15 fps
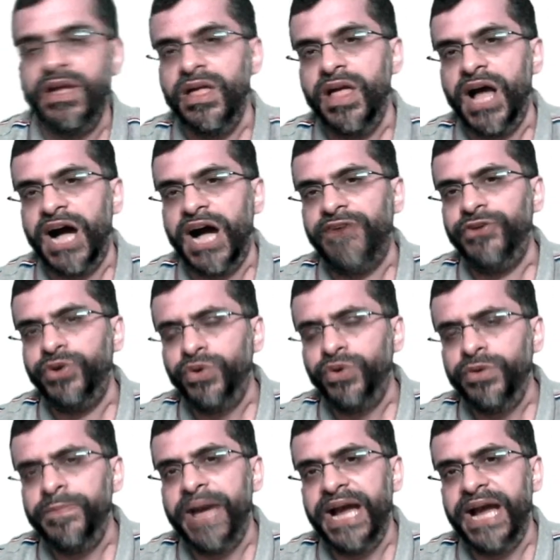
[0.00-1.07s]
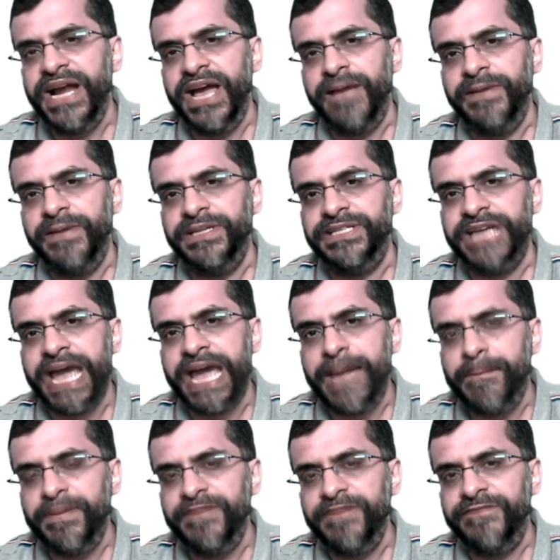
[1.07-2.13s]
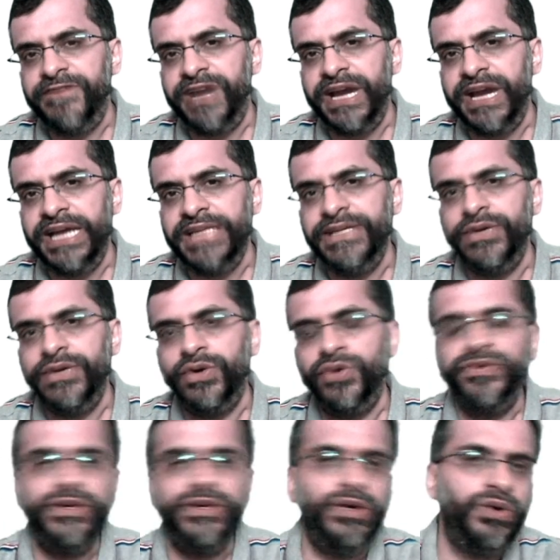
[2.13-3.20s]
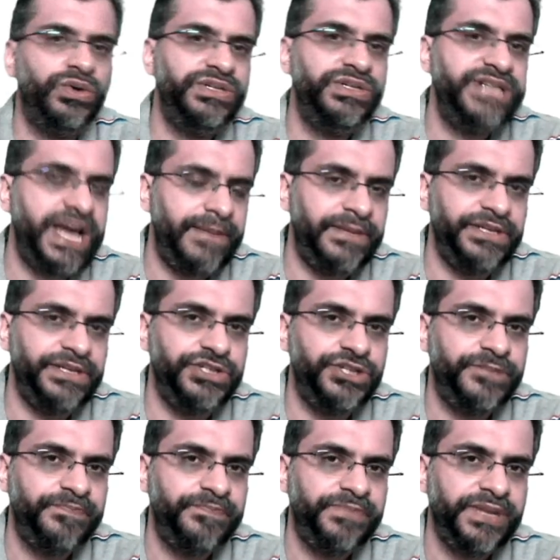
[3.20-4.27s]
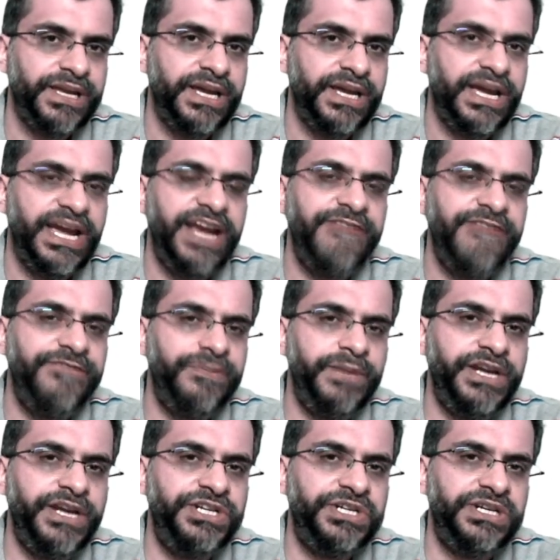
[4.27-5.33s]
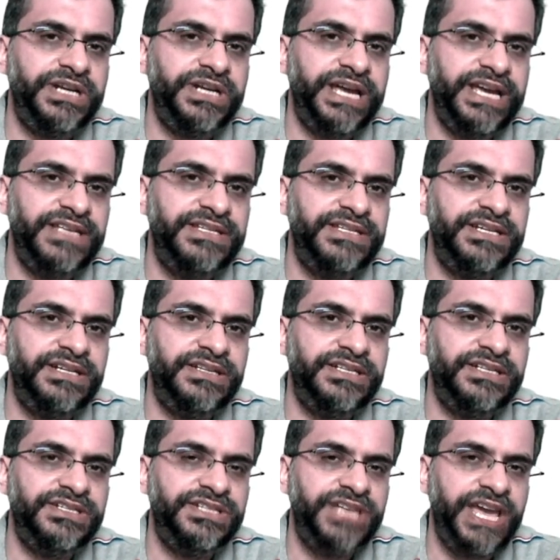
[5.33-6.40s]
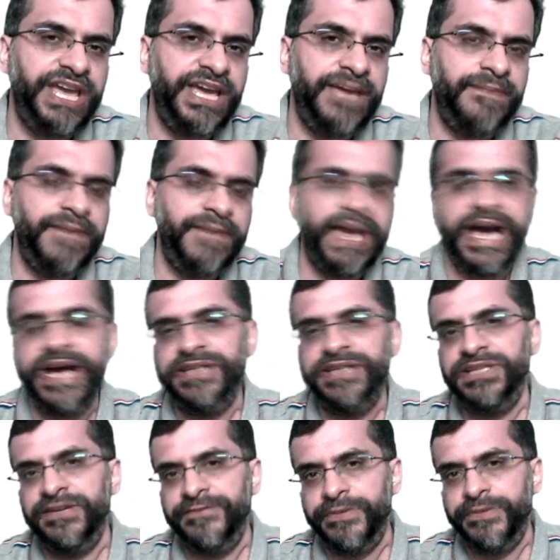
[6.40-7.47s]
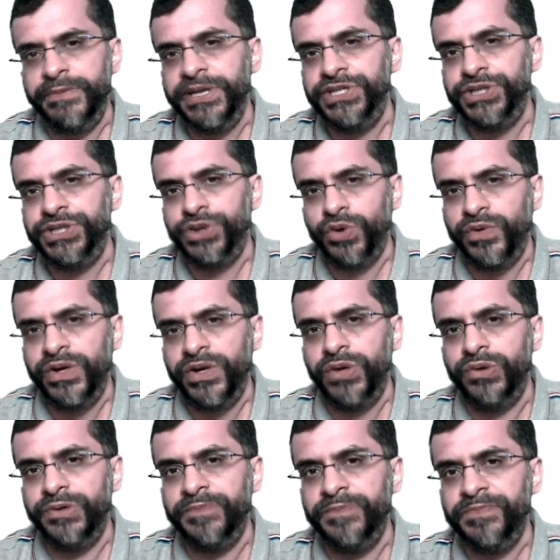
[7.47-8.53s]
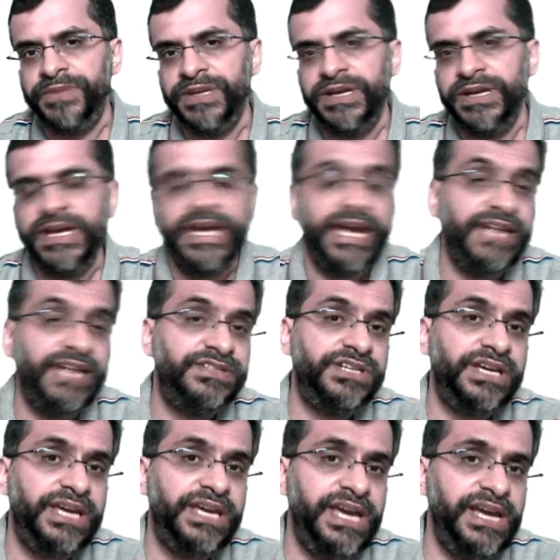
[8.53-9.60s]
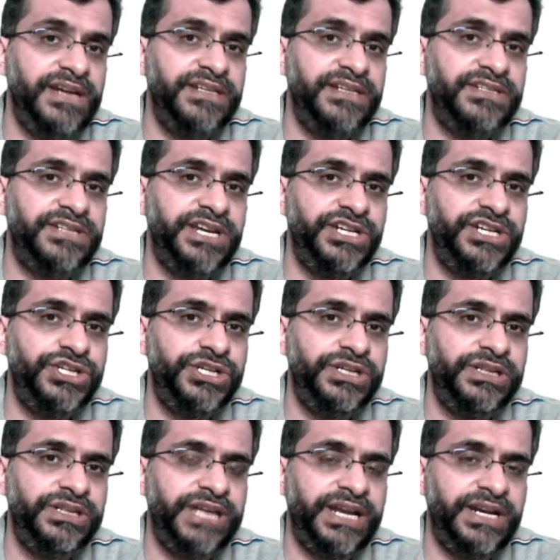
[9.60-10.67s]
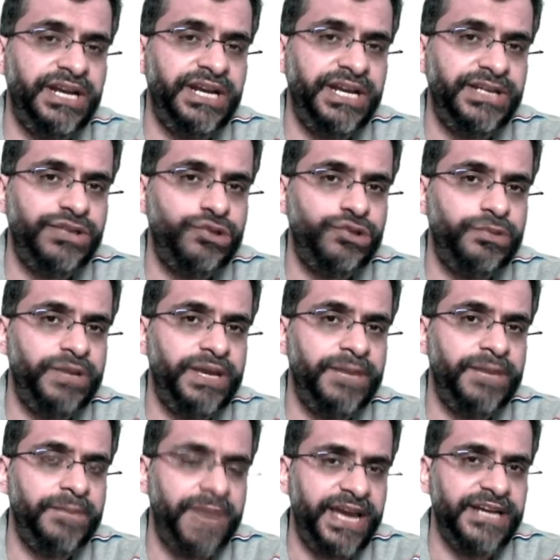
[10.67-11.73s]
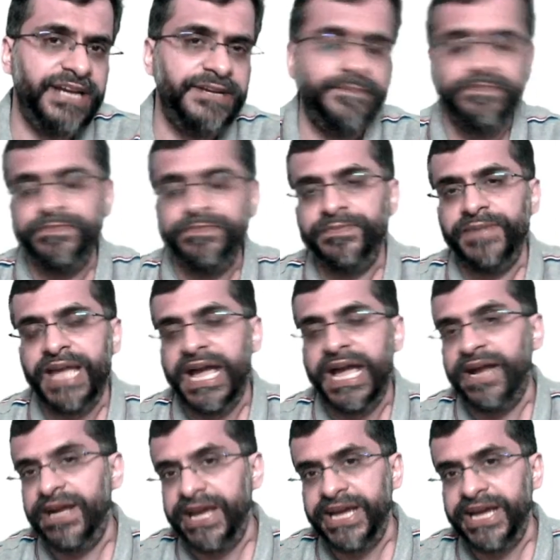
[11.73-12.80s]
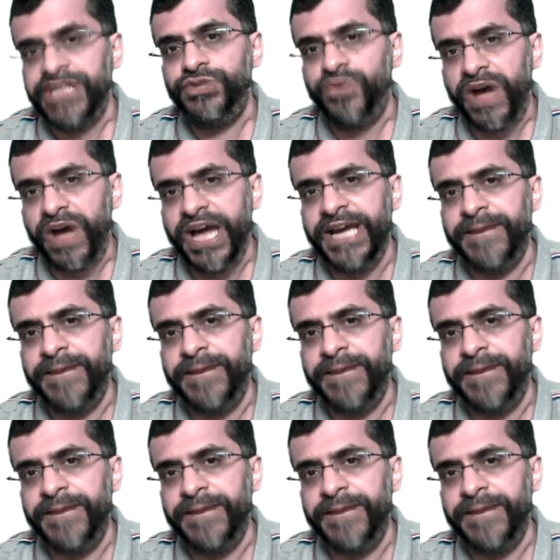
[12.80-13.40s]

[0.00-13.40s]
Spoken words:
Our own bad habits amplify the overload damage. Information isn't the same as information overload. It's a key distinction that needs to be made, and here's why.